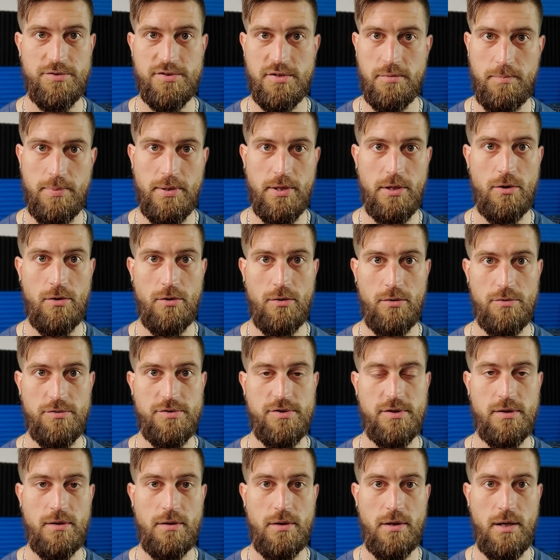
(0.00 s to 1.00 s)
and pillows
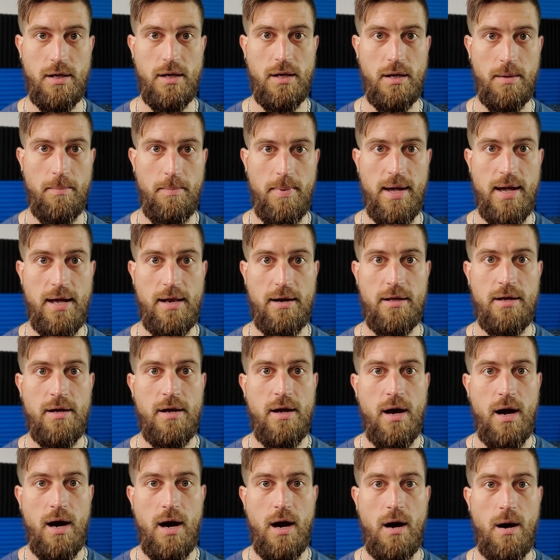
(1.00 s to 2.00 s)
and, and the bed
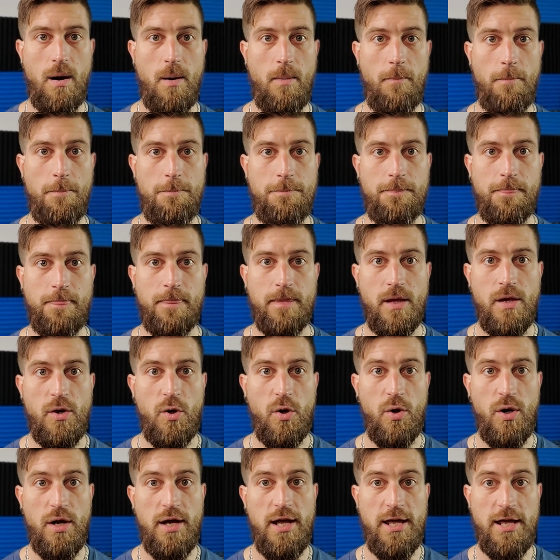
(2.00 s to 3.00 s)
um,
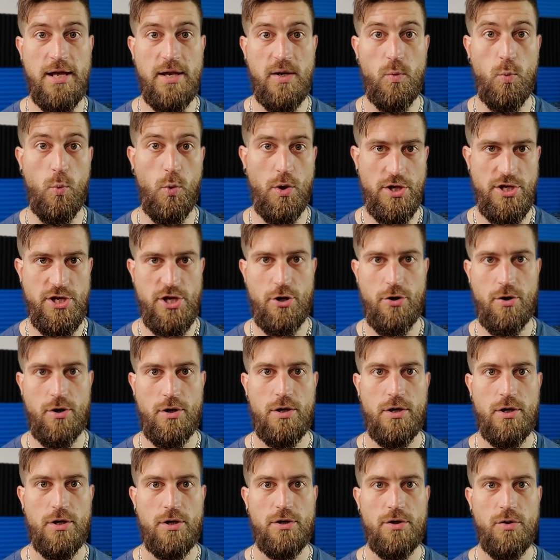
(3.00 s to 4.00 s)
in one year.
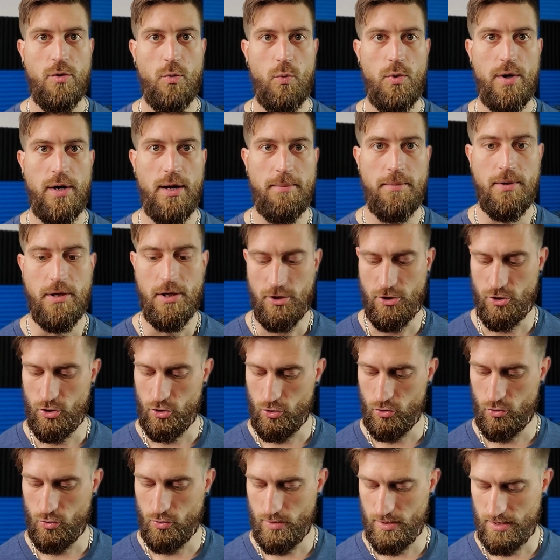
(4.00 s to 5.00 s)
What I'm gonna
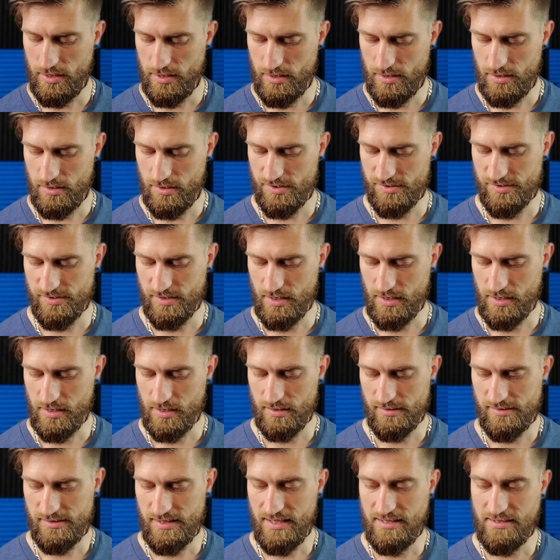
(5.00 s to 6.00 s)
do is
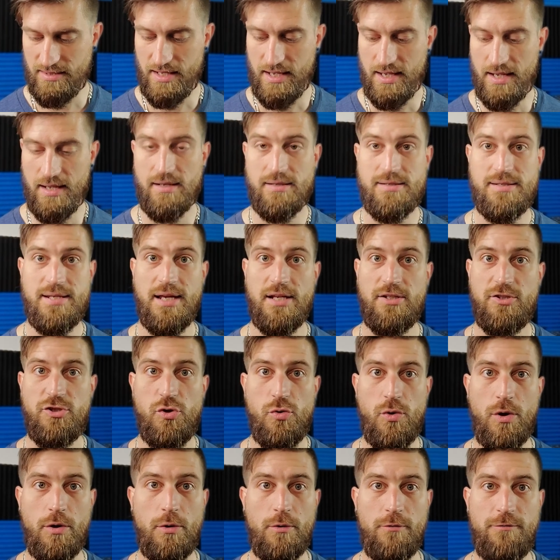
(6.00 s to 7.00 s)
uh, take that, take
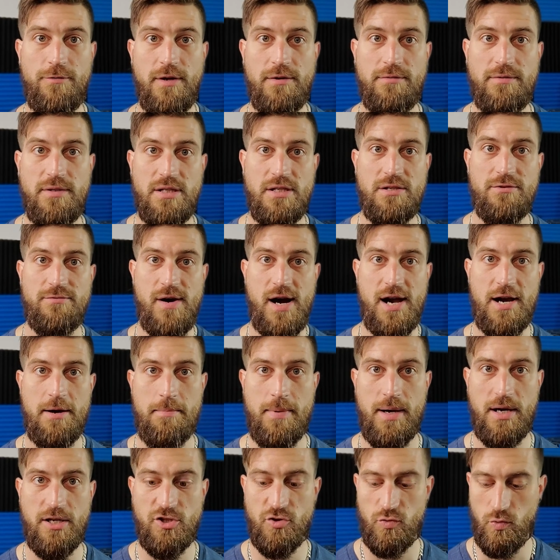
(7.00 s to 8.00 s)
250 divided
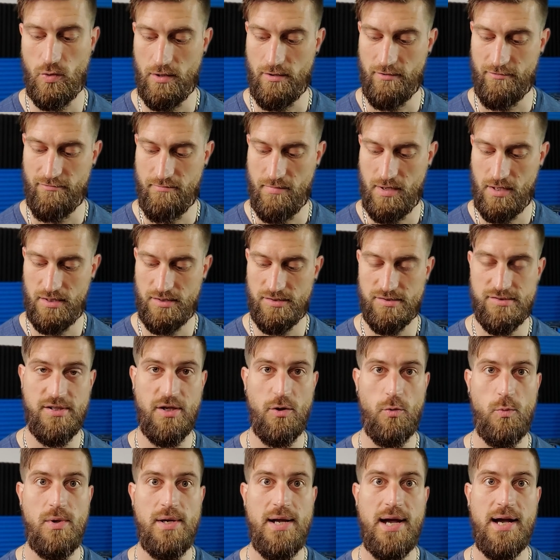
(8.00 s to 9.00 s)
by 12 months
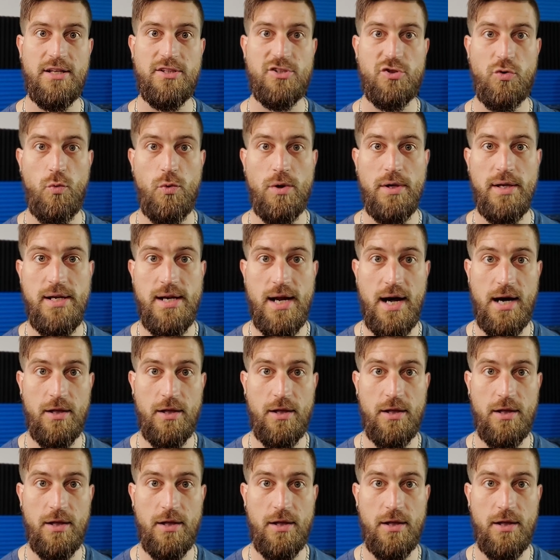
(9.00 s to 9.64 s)
and we got $20.